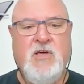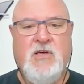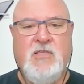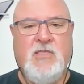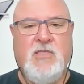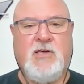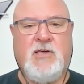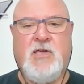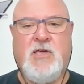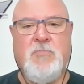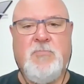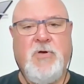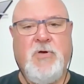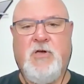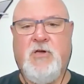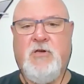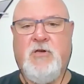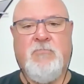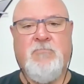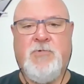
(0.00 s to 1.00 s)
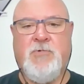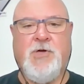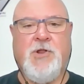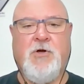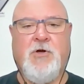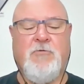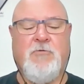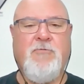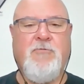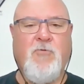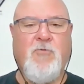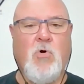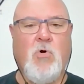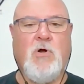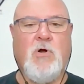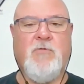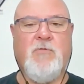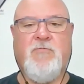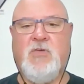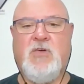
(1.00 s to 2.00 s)
that can be 4
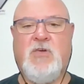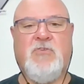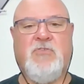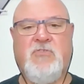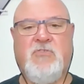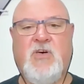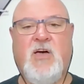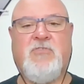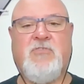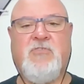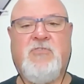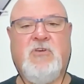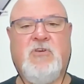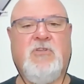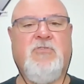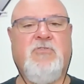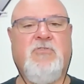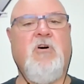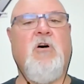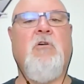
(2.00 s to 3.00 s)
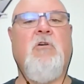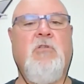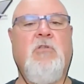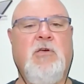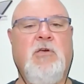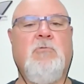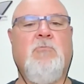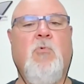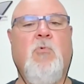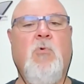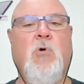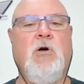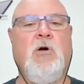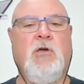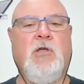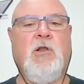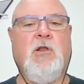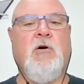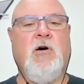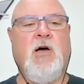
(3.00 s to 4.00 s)
of these sessions all in one,
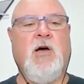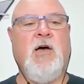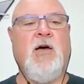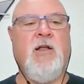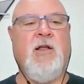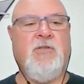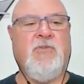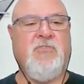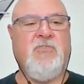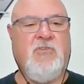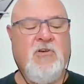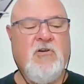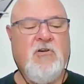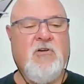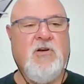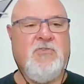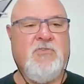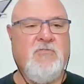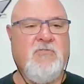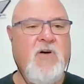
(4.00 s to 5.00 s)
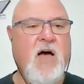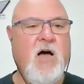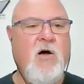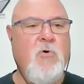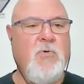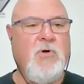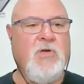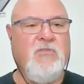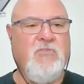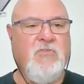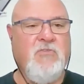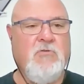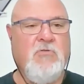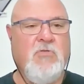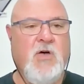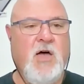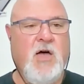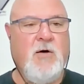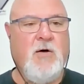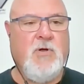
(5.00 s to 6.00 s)
on a series of how we do
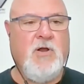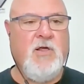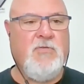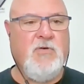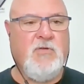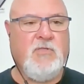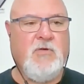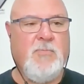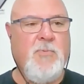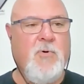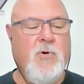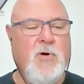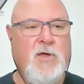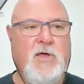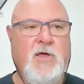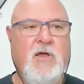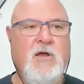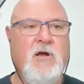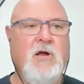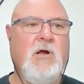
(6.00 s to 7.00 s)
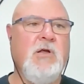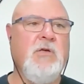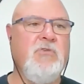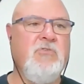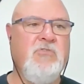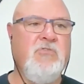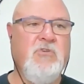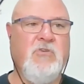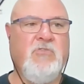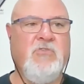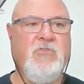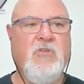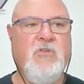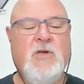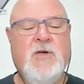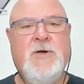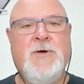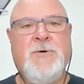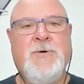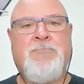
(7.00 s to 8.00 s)
that. But I think the point here is just
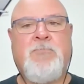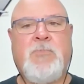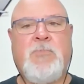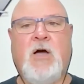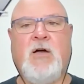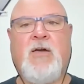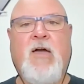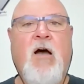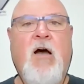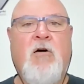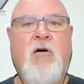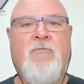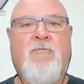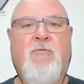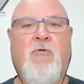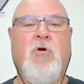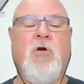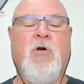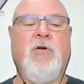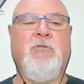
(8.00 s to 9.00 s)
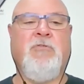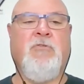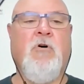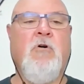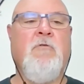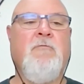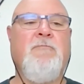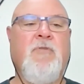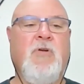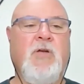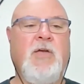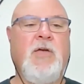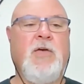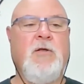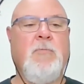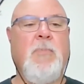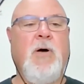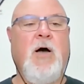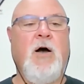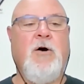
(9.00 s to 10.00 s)
account for it, don't forget
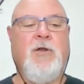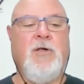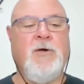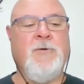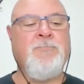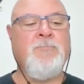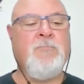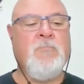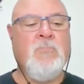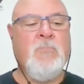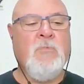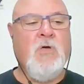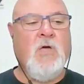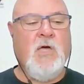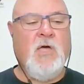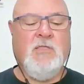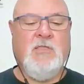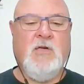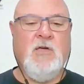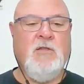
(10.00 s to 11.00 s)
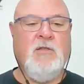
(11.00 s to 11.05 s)
about it. And then